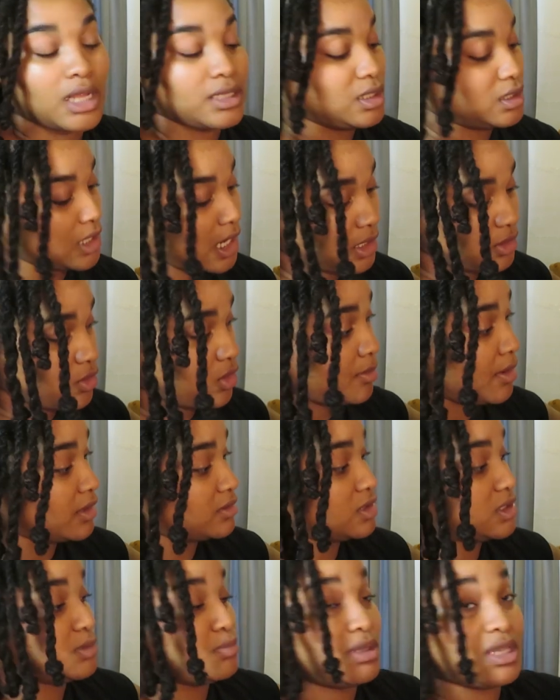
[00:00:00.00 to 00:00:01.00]
I did not know
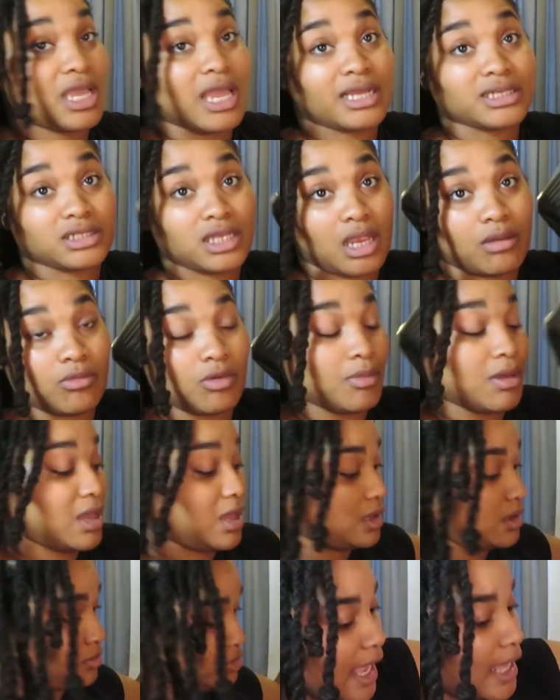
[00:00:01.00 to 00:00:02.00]
about this big ass camera
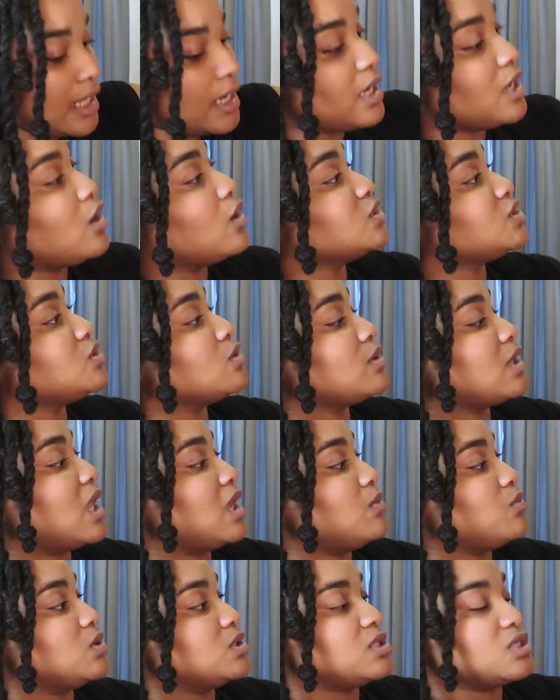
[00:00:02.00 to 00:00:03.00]
bag. And it also
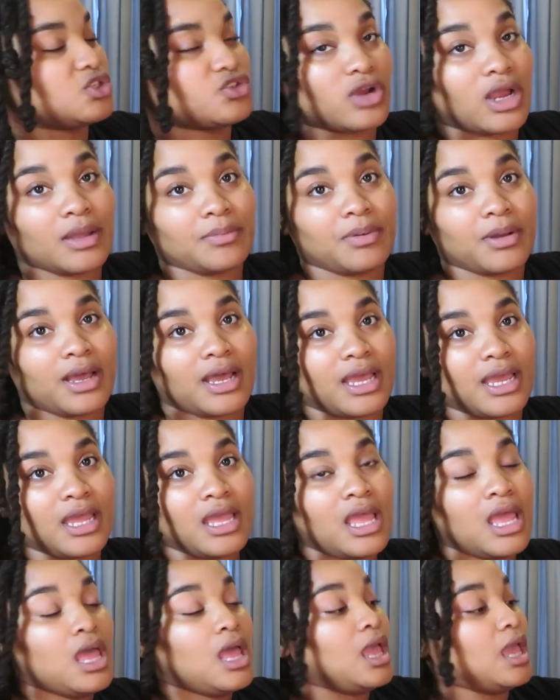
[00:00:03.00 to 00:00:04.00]
came with a
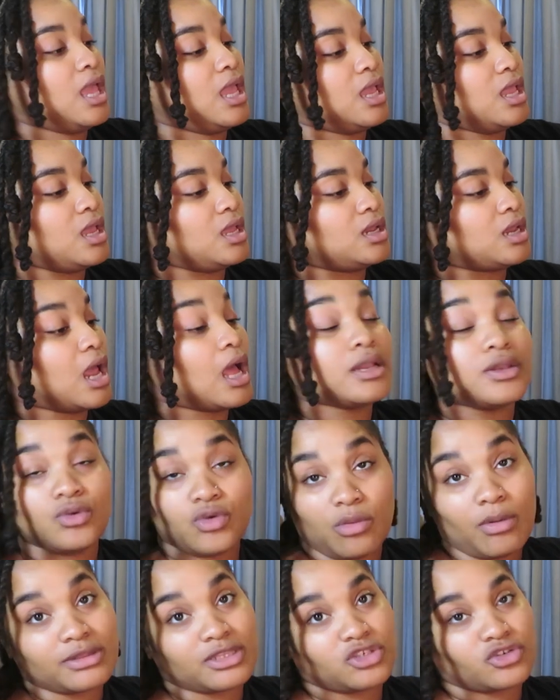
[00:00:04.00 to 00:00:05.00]
tripod. And I
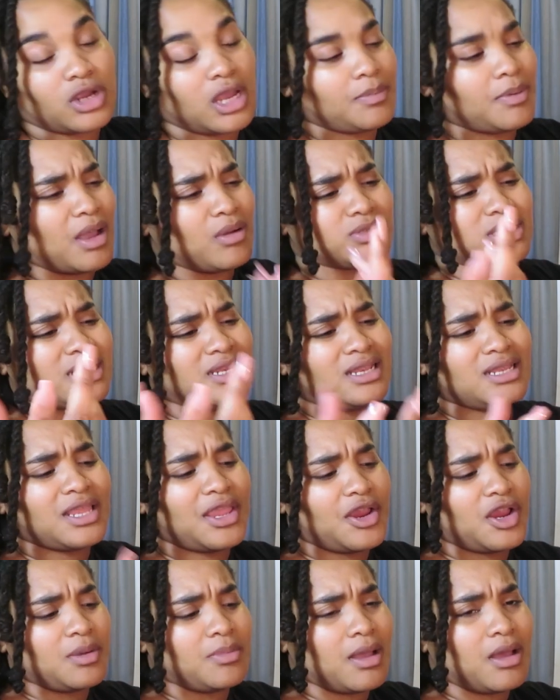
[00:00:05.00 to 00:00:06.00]
knew about the tripod, which I didn't
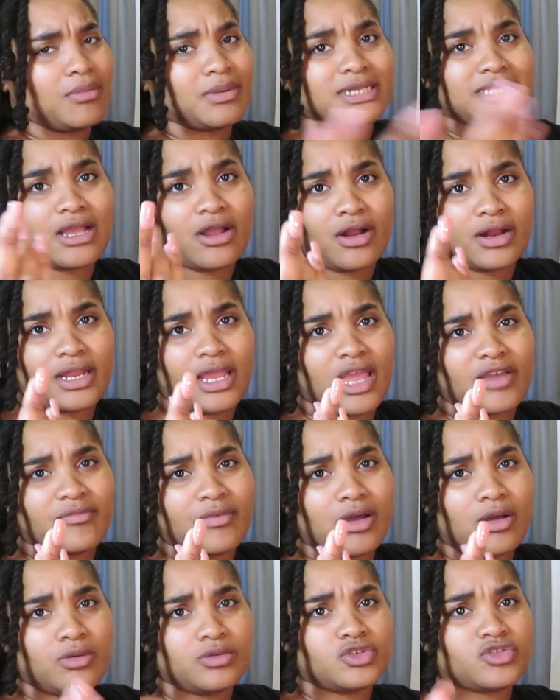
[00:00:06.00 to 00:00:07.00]
care about because I already have
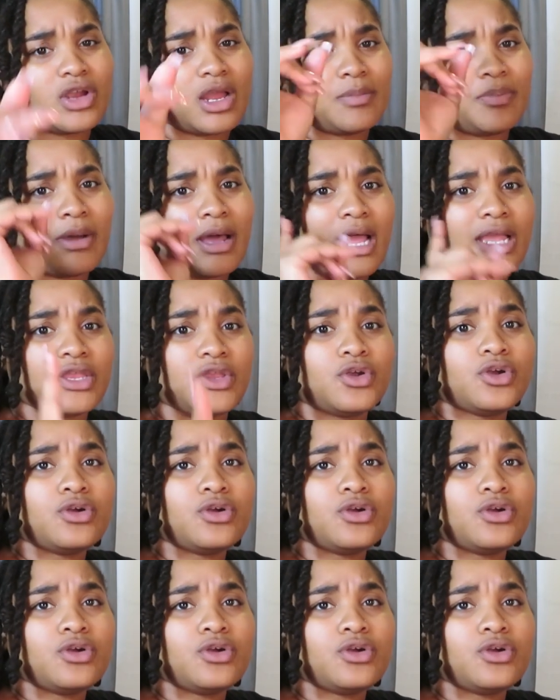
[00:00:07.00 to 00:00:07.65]
my own tripod.